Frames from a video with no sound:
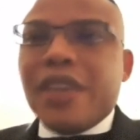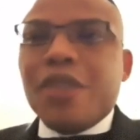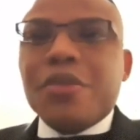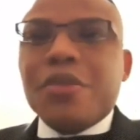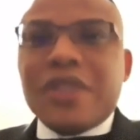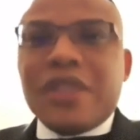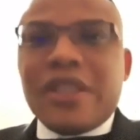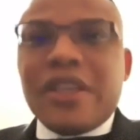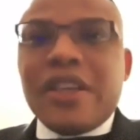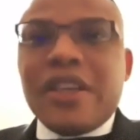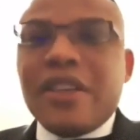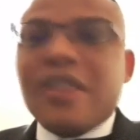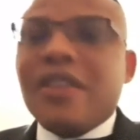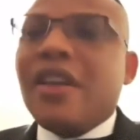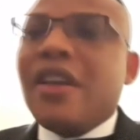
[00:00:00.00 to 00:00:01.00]
you will
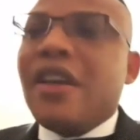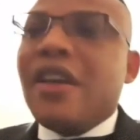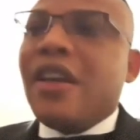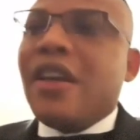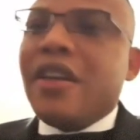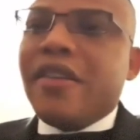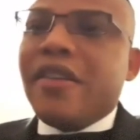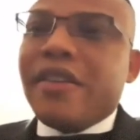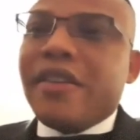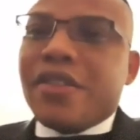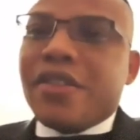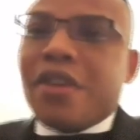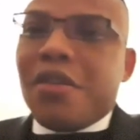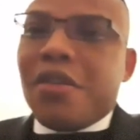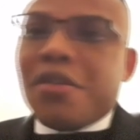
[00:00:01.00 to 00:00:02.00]
see the
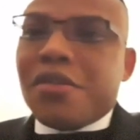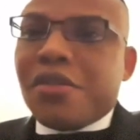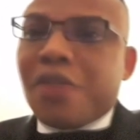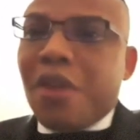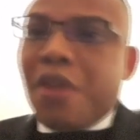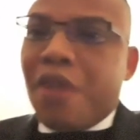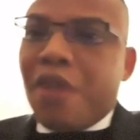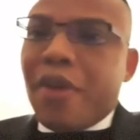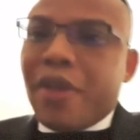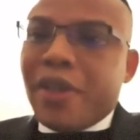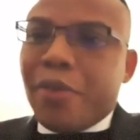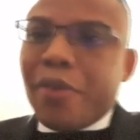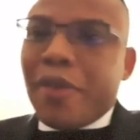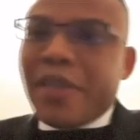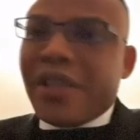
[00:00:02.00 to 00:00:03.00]
result of our
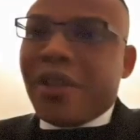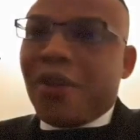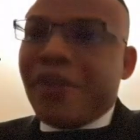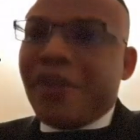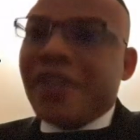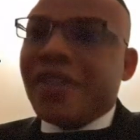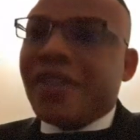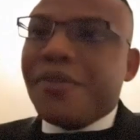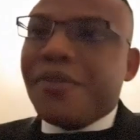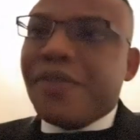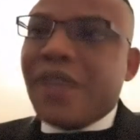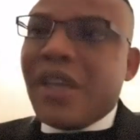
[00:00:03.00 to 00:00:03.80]
diplomatic offensive,